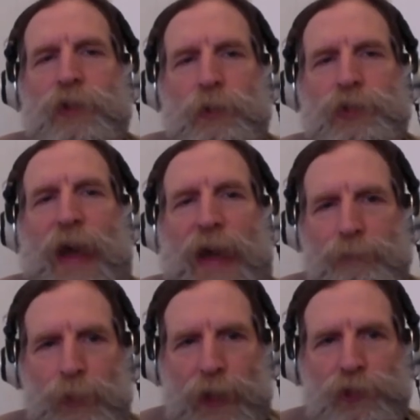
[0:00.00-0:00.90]
It was that
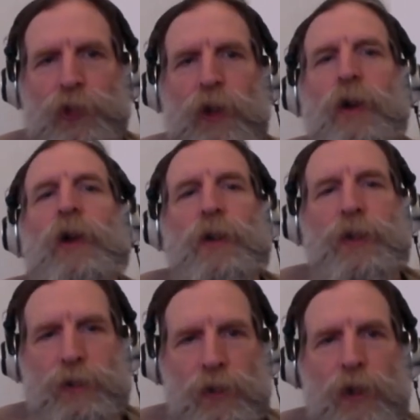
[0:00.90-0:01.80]
pressure
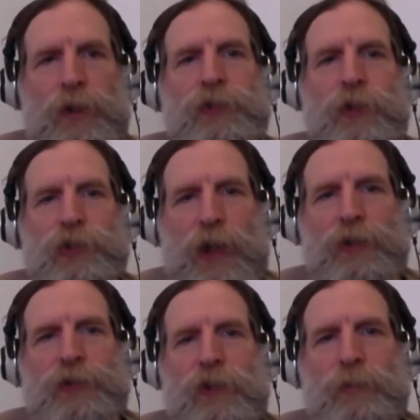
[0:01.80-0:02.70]
that caused the
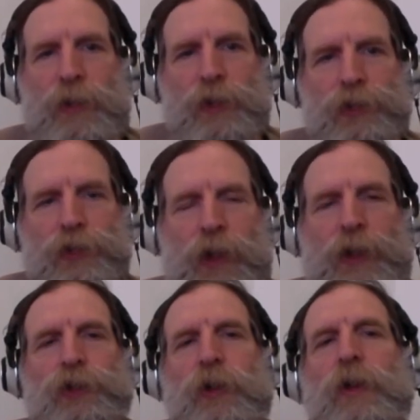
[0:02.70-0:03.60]
Johnson
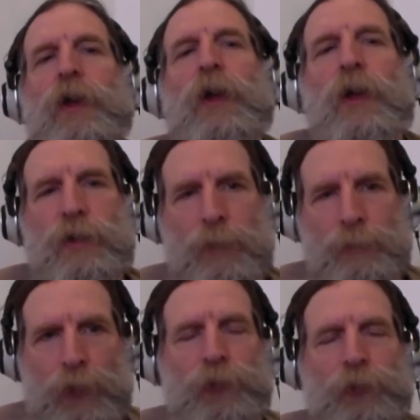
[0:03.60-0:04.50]
administration to
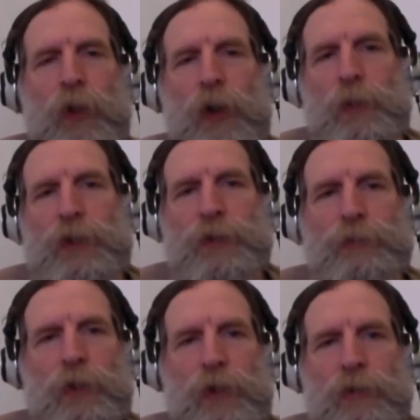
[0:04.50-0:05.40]
push forward the
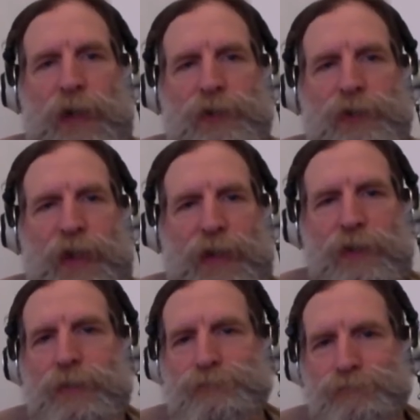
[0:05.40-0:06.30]
Voting Rights
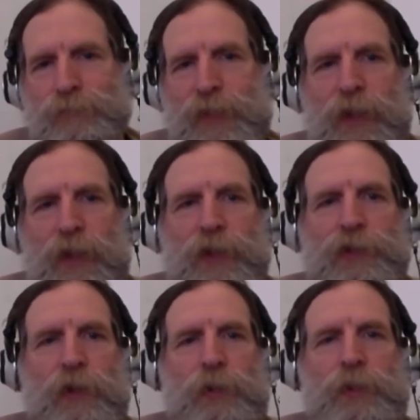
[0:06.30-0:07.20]
Act.
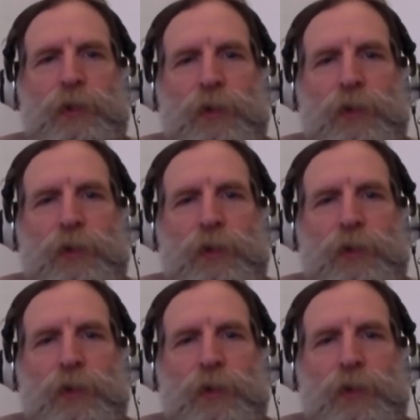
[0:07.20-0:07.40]
So